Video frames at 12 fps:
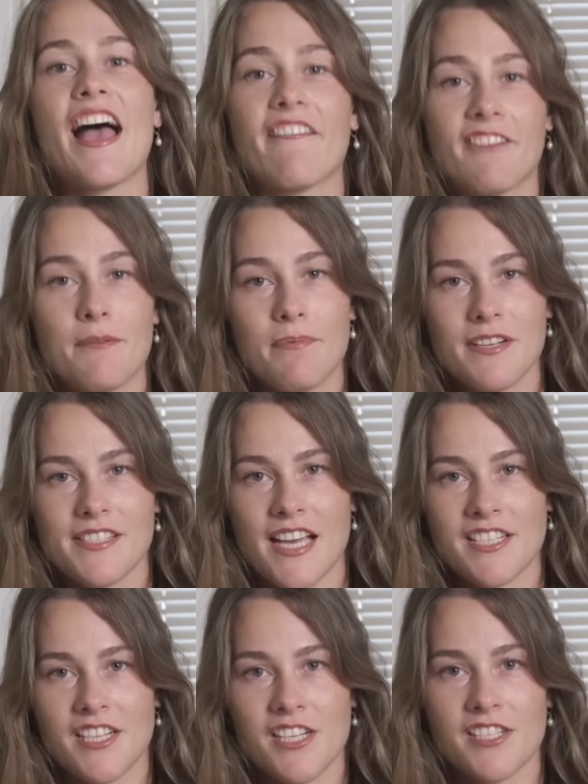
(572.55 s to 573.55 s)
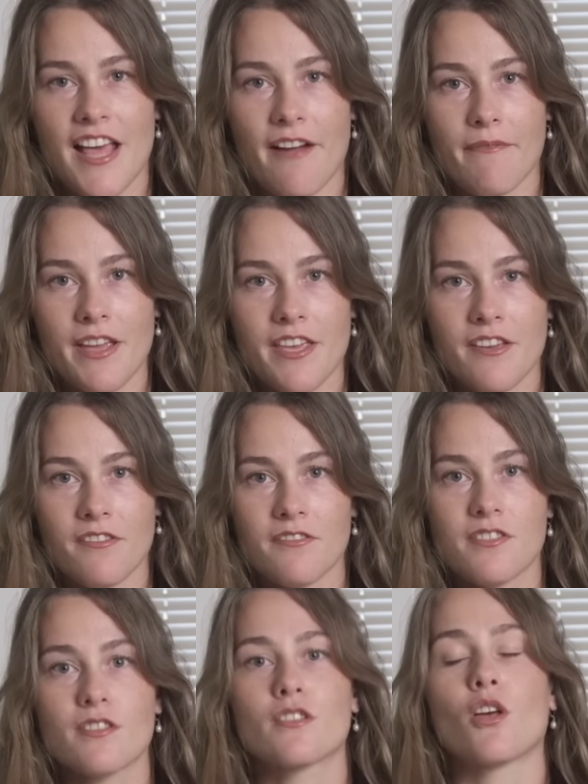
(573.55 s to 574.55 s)
Every percentage that we
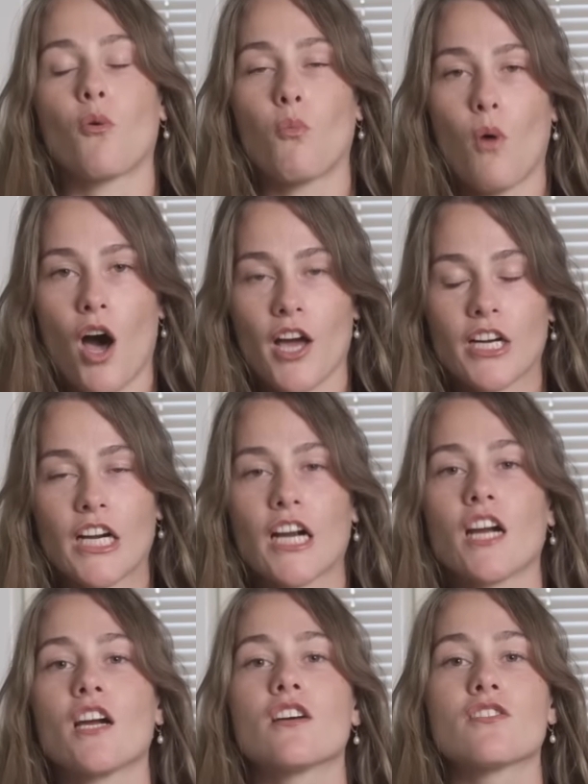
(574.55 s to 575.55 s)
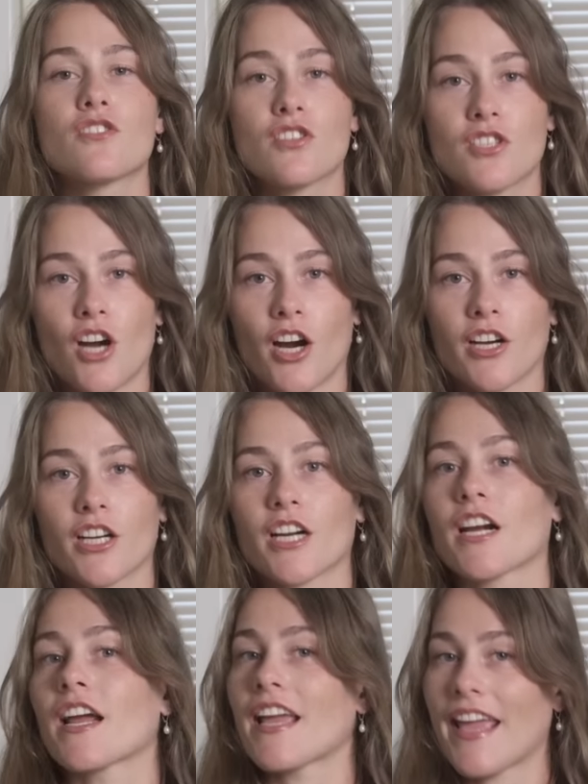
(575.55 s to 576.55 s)
use, the water,
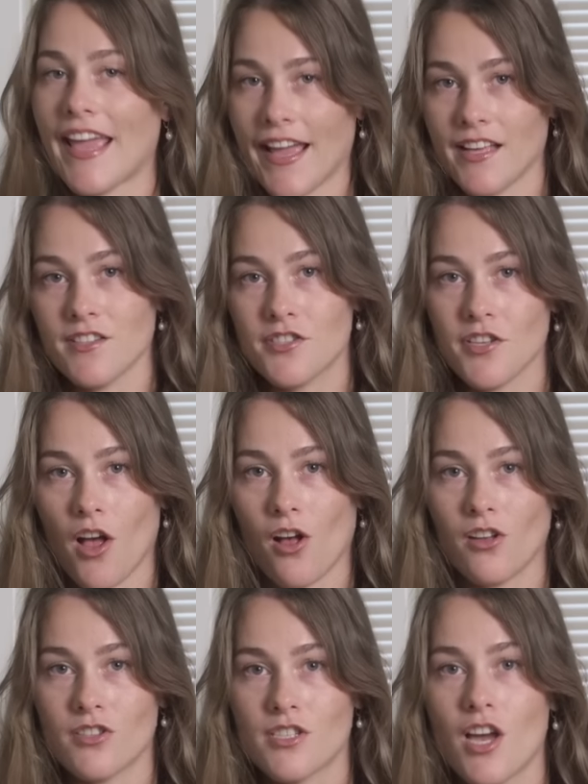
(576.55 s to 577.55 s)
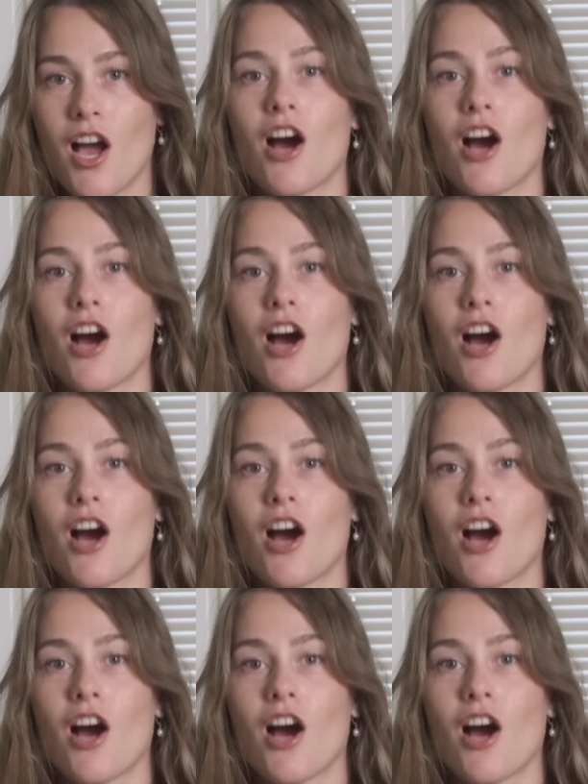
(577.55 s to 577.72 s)
starter, and salt,